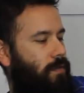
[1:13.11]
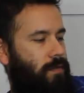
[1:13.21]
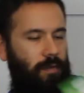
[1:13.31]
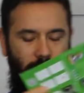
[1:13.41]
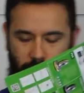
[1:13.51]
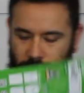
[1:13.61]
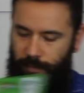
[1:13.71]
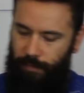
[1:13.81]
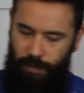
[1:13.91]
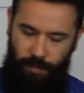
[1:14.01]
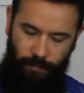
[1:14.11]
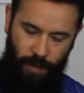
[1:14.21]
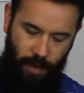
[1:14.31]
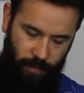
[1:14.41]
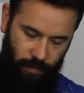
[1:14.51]
So we have
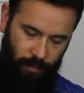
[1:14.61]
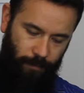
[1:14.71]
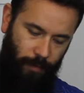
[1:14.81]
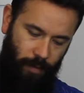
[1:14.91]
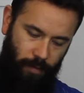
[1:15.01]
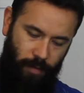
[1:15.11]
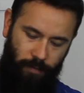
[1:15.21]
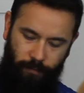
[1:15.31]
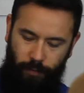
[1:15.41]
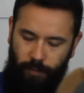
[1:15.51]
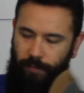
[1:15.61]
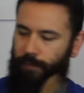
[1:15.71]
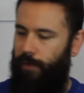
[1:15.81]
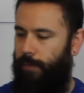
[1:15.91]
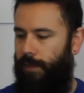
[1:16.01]
that. Alright, first
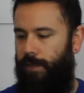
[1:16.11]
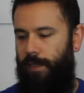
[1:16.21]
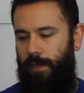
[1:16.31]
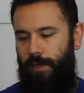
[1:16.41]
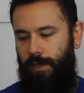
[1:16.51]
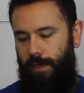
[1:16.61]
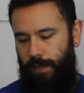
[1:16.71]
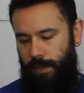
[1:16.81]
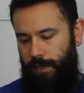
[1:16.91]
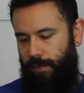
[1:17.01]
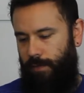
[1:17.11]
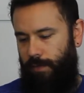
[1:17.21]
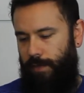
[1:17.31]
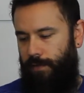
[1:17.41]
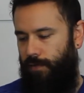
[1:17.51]
filament is
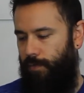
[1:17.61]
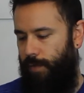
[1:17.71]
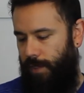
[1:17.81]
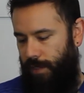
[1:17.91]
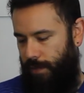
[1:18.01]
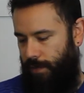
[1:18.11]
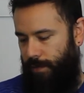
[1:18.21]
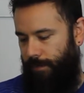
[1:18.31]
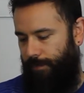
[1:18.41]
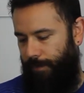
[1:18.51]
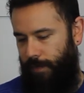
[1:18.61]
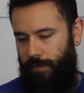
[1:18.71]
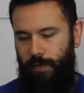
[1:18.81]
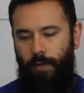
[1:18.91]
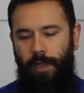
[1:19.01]
going to be
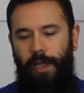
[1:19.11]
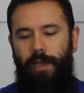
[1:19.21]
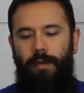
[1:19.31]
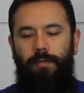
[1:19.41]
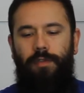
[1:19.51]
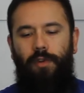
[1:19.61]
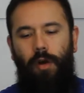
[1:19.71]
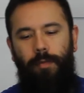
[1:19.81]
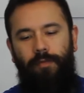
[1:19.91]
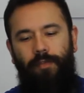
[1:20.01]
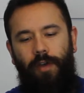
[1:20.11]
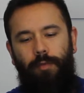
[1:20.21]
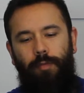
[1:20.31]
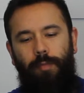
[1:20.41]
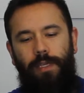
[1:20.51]
Snow Labs Carbon
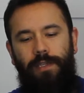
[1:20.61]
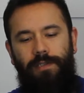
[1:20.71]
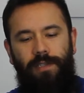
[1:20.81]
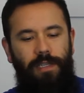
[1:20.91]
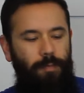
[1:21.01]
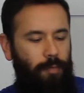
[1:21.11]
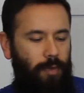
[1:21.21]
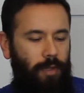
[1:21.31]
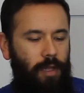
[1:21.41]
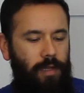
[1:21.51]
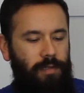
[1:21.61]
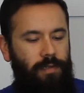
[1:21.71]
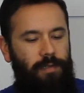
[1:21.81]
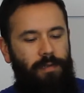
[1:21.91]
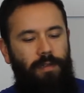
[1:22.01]
Fiber PC
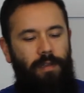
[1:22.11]
Plus.